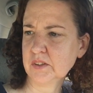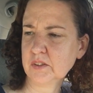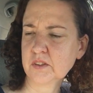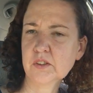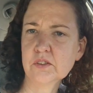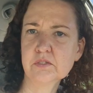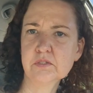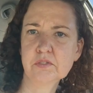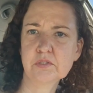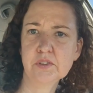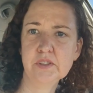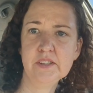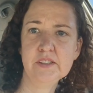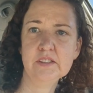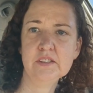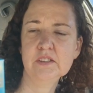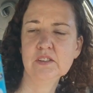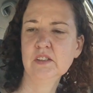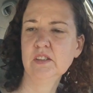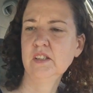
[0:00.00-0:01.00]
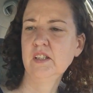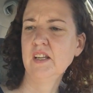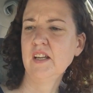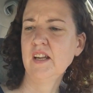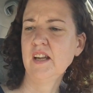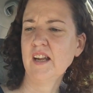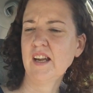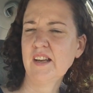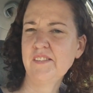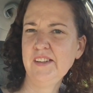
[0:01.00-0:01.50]
They're gluten free.
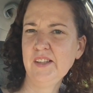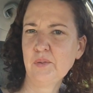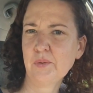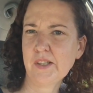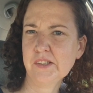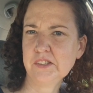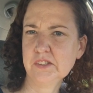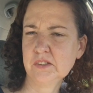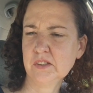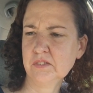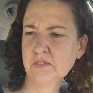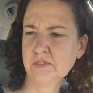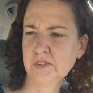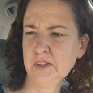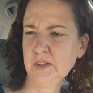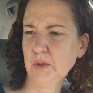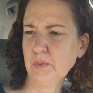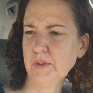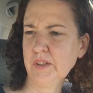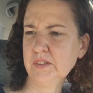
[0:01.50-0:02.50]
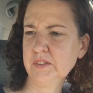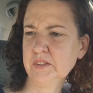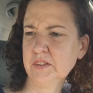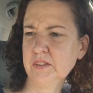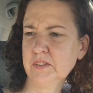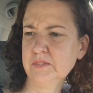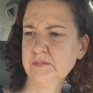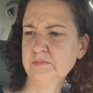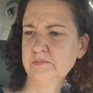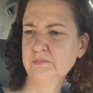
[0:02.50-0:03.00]
I think rice is gluten free anyway,
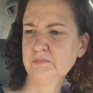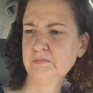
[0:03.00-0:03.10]
so